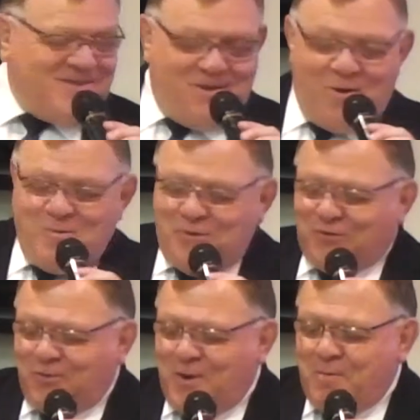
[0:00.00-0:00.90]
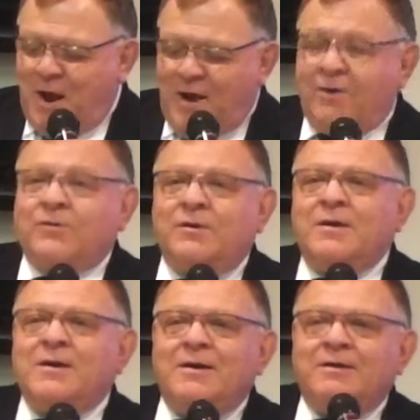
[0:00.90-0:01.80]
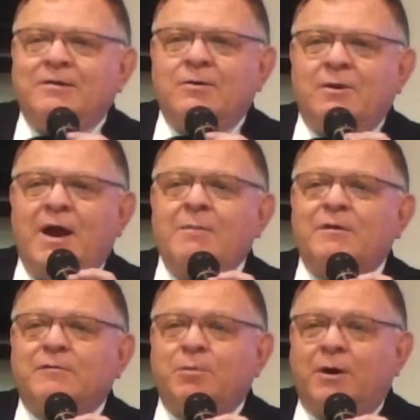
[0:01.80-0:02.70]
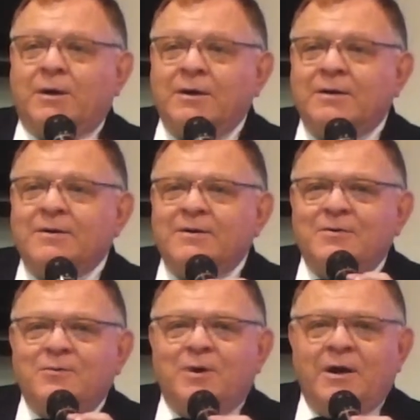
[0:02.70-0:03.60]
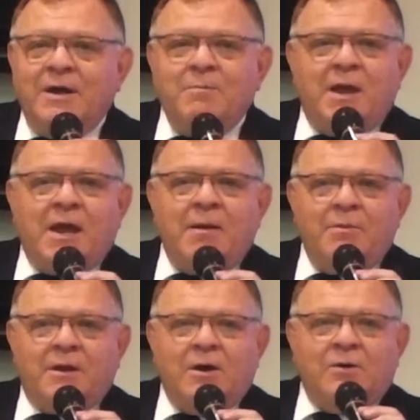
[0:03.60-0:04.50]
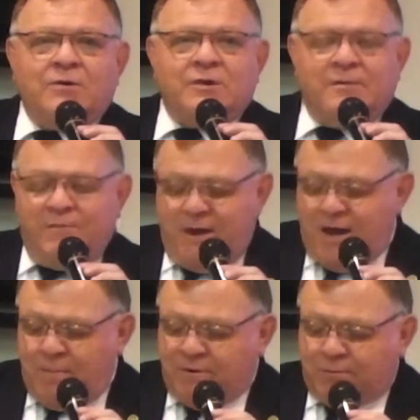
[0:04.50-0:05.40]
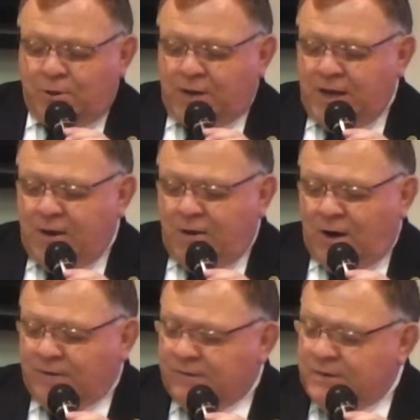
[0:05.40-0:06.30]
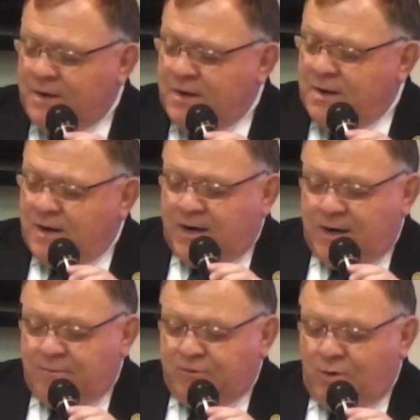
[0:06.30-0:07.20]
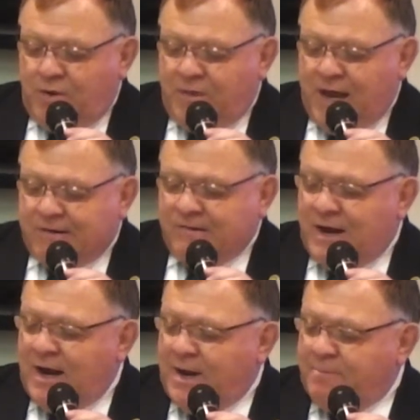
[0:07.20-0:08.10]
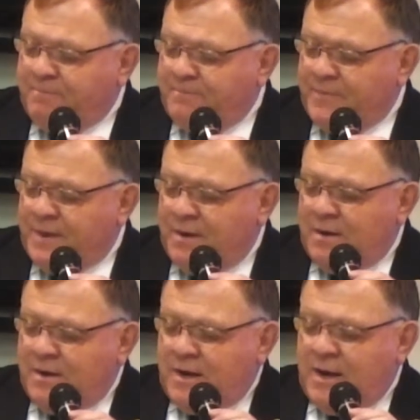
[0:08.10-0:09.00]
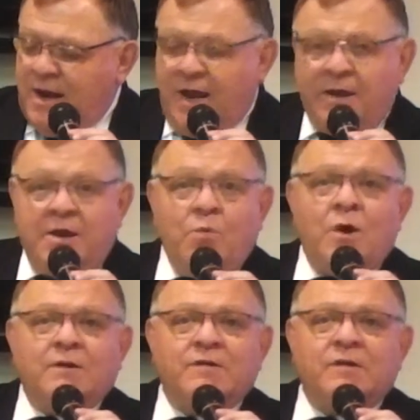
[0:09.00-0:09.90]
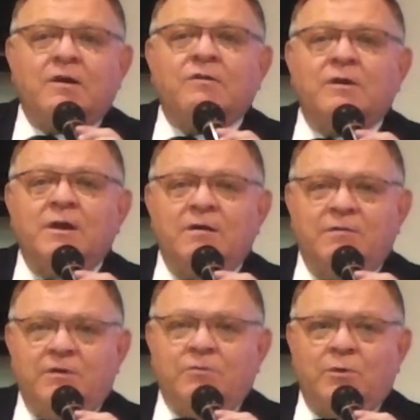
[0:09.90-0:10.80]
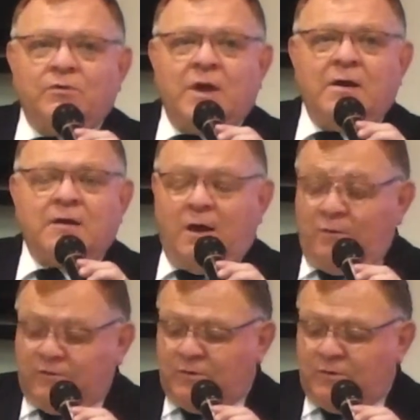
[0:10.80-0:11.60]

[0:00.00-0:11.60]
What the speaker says: Almost 20 miles to Emmetsburg, where he became the coach of the Emmetsburg IWHOFs. During that time, he won 6 individual state titles.